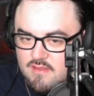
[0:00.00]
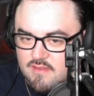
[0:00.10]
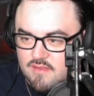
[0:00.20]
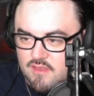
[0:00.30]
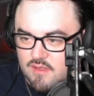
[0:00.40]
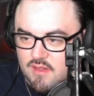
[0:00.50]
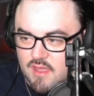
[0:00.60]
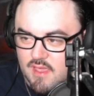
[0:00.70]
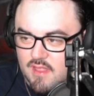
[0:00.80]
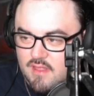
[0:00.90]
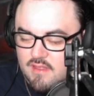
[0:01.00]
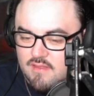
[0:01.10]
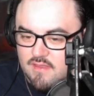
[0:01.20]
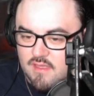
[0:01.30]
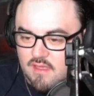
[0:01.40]
to unite
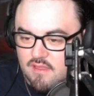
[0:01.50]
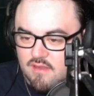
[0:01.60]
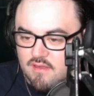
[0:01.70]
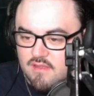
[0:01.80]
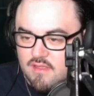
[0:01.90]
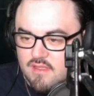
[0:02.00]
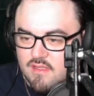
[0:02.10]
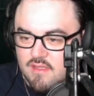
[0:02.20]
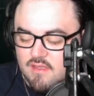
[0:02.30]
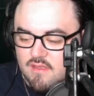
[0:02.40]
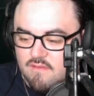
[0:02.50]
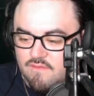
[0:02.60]
together and